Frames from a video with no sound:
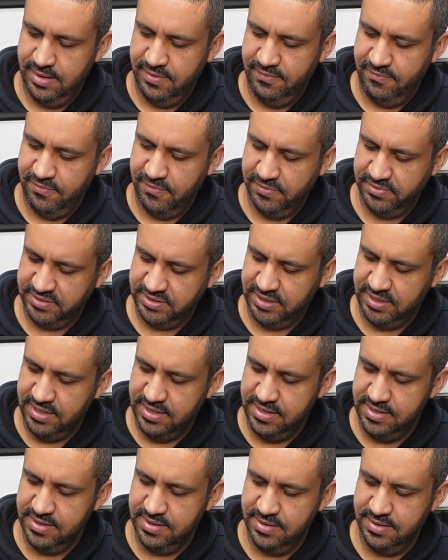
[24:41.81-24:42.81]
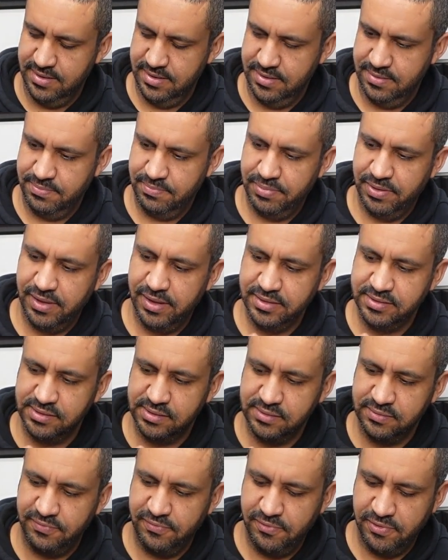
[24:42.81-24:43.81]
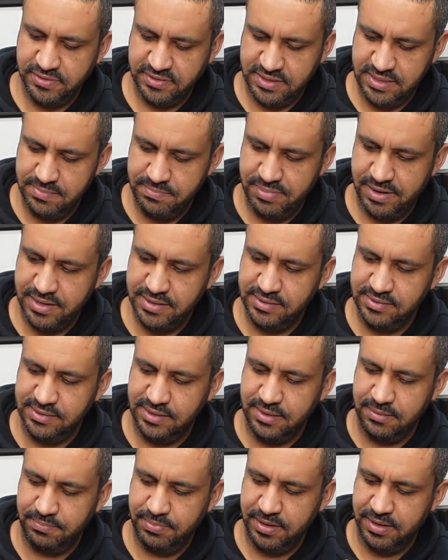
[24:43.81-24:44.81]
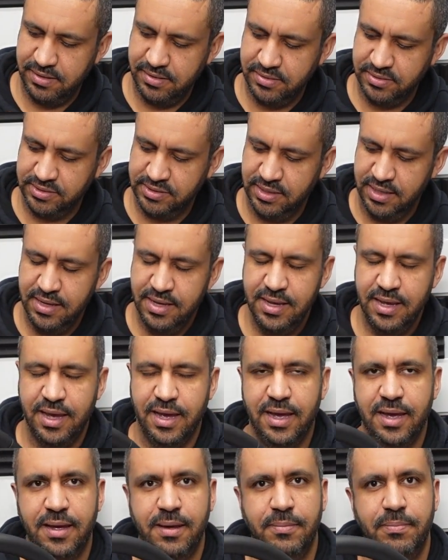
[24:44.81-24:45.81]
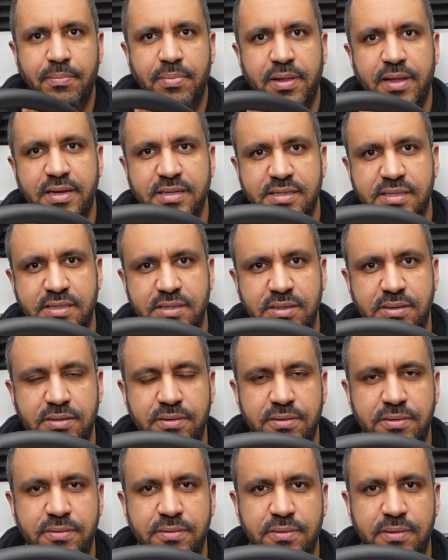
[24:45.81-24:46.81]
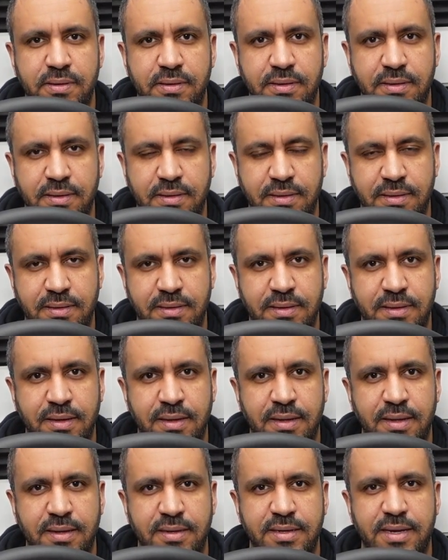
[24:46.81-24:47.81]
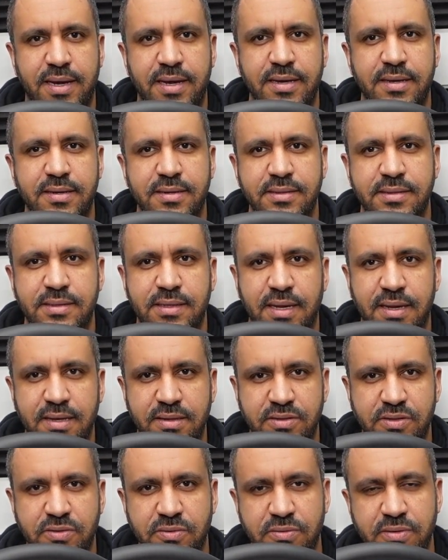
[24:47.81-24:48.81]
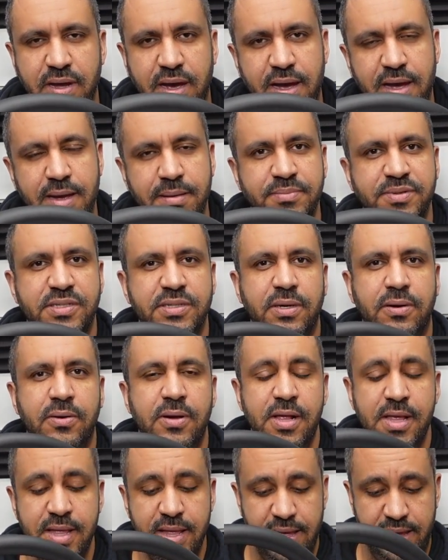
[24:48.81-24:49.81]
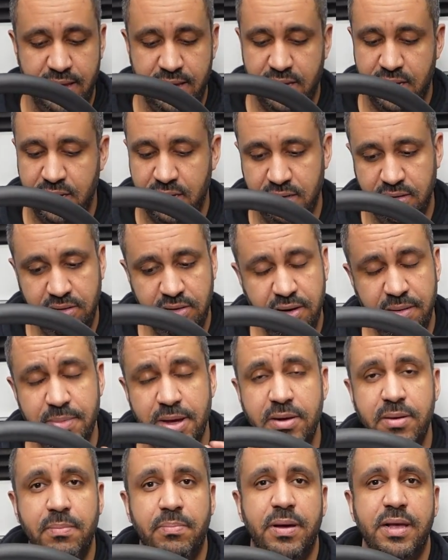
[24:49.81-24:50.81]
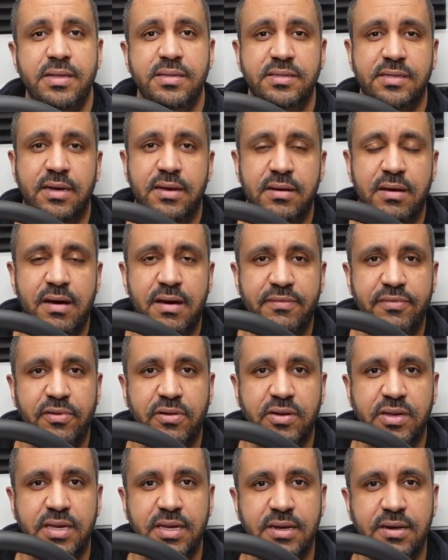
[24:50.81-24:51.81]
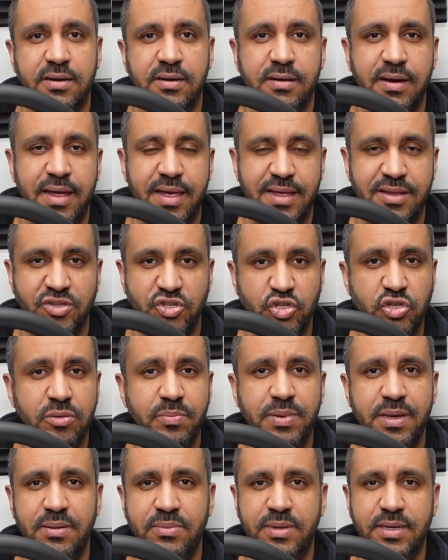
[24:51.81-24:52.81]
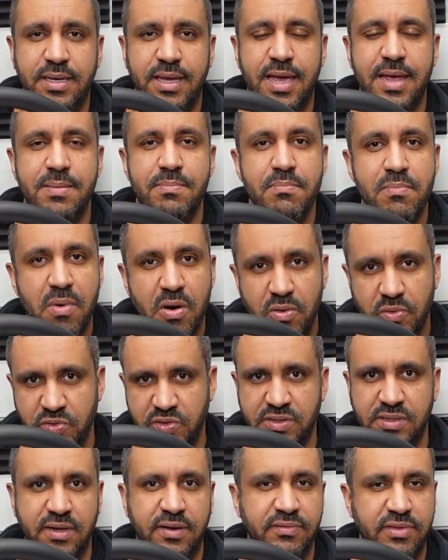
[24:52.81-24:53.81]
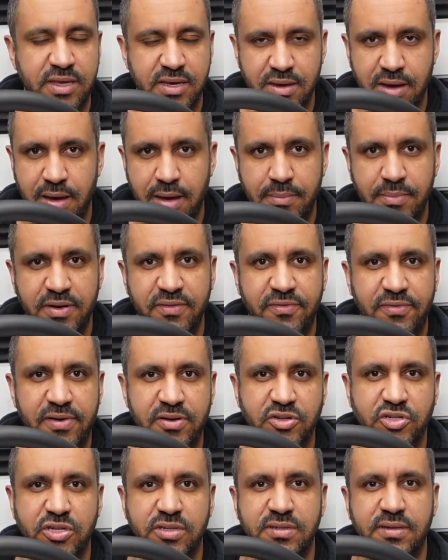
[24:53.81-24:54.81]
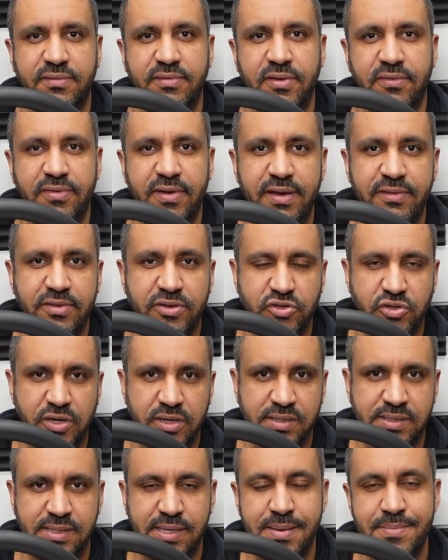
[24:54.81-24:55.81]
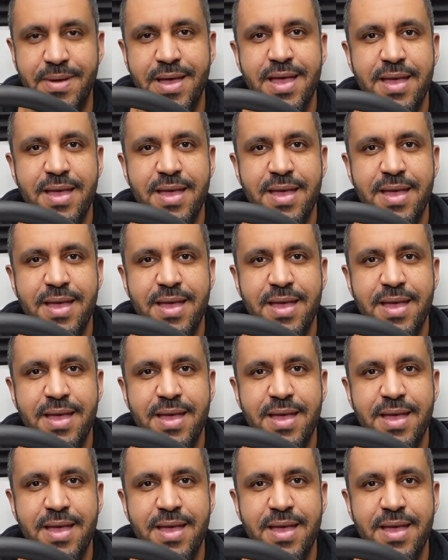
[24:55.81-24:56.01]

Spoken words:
14 plus 14 buttons, it appears, plus 2 dials and 2 knobs. So good amount of buttons on offer here, and should be able to get most of the common functions of your favorite truck sim